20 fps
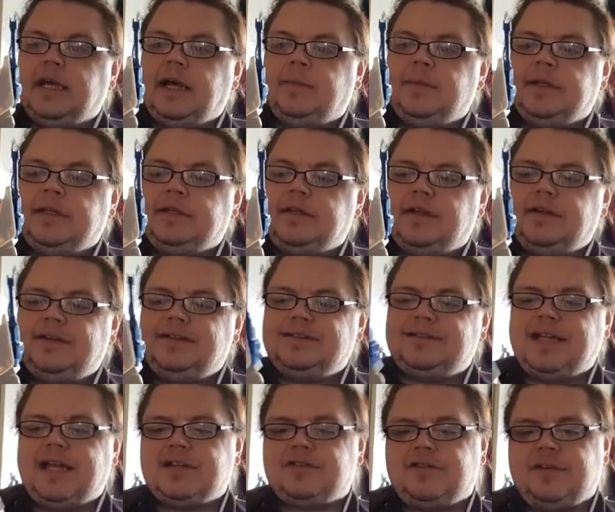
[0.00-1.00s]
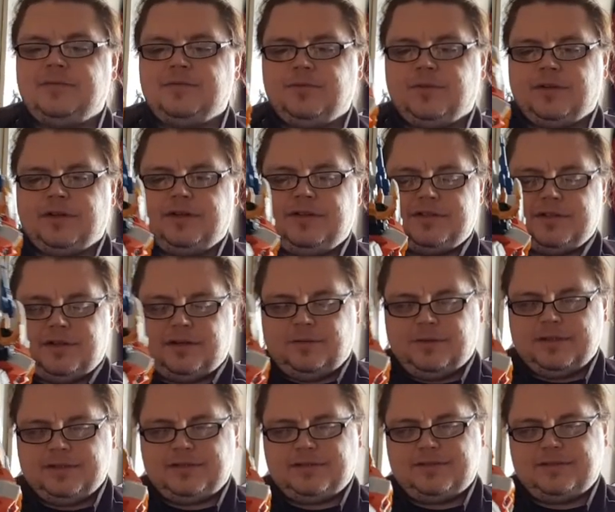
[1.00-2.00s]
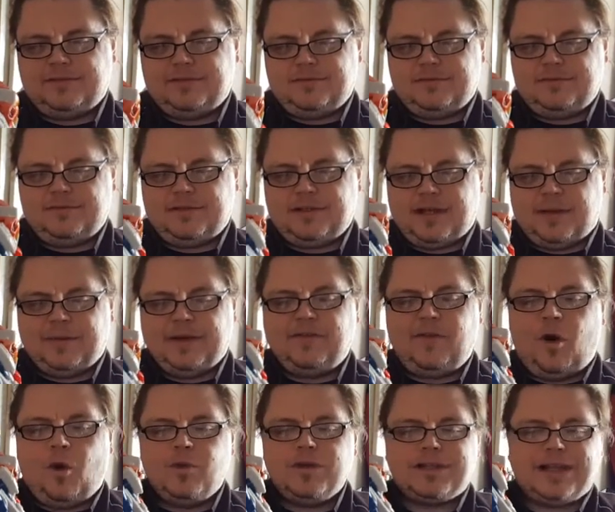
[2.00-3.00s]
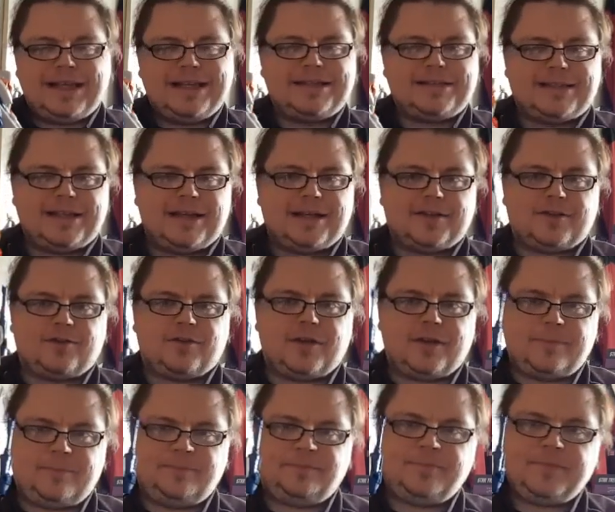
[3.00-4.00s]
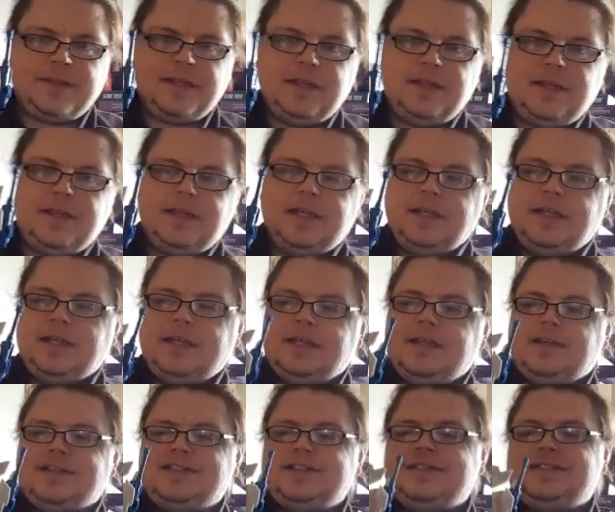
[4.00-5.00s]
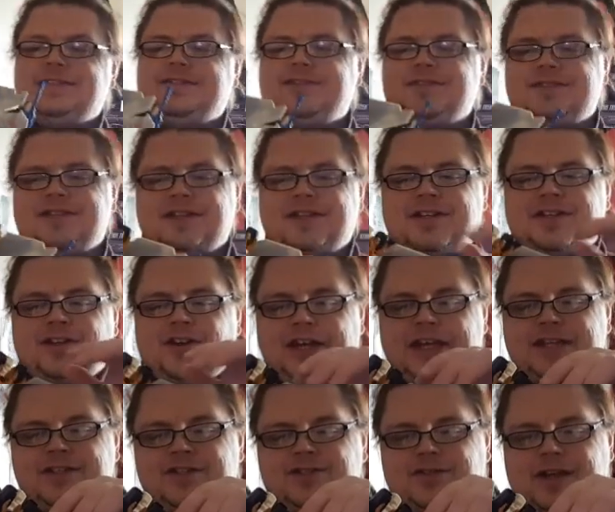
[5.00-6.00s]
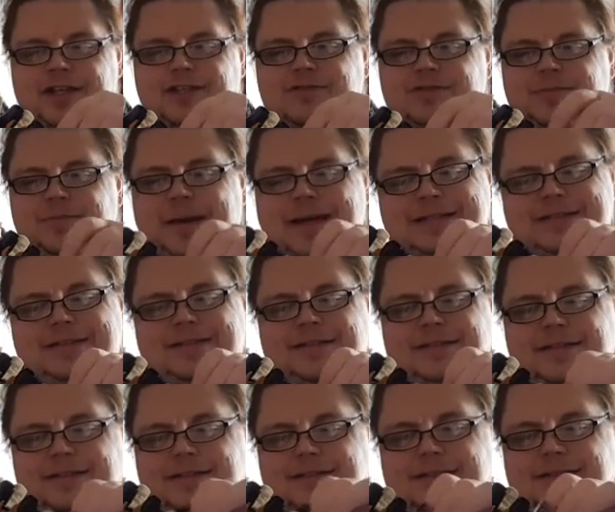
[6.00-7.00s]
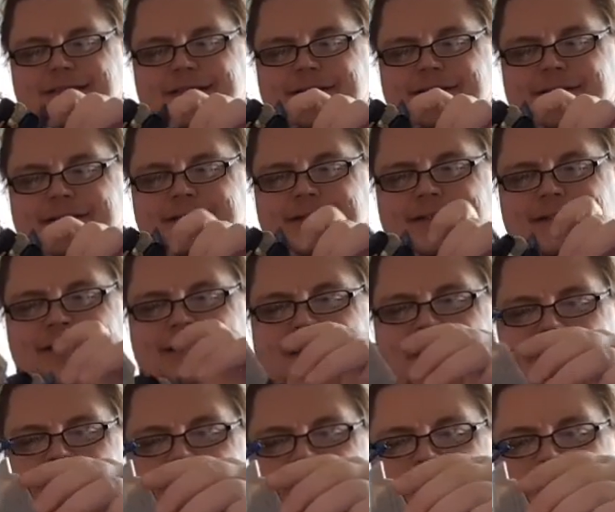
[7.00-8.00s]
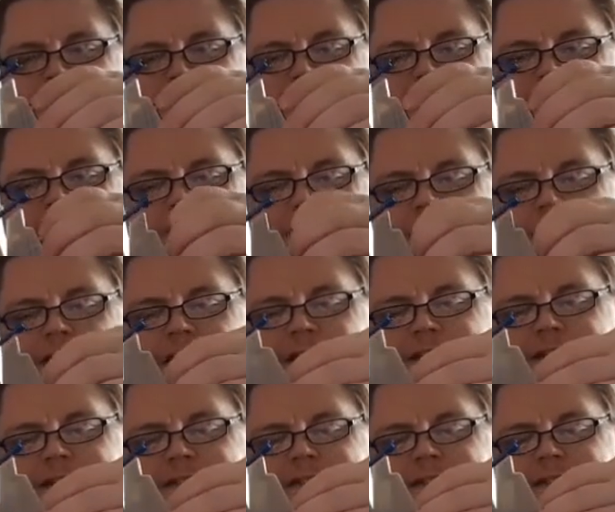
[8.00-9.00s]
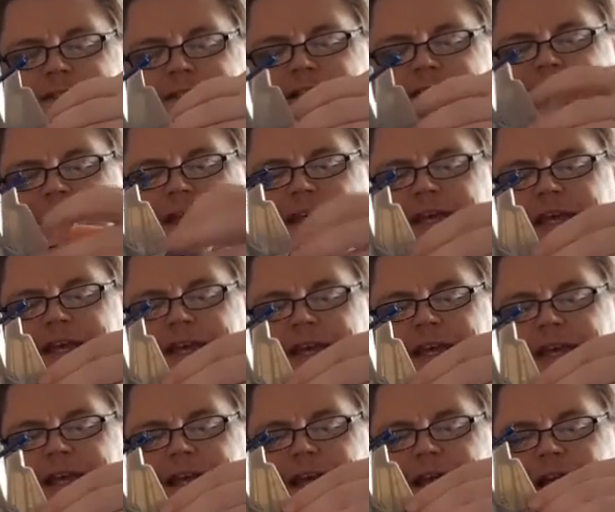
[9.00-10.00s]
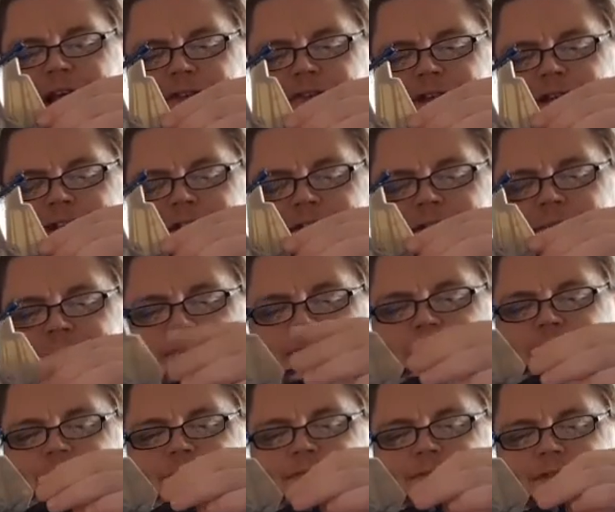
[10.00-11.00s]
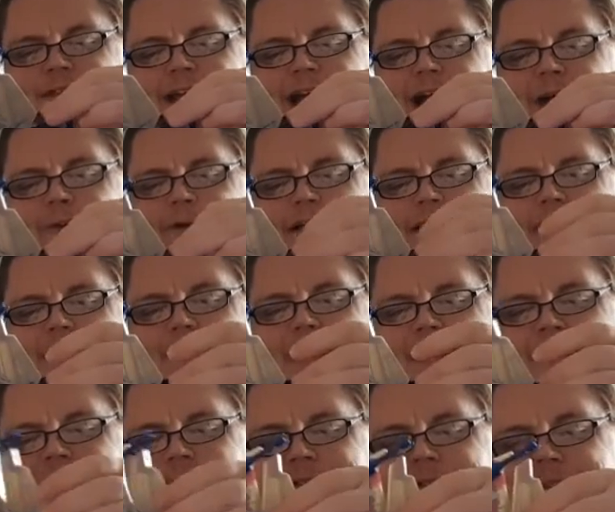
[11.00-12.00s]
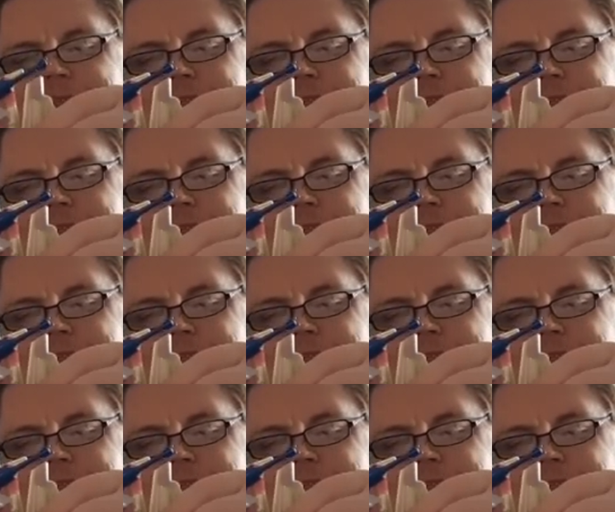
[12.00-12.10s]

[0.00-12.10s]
I mean, Starscream is one of those always. I mean, I've always liked Starscream because he's just an annoying, treacherous bastard. You know, everybody's favourite narcissistic, arrogant, cowardly bastard.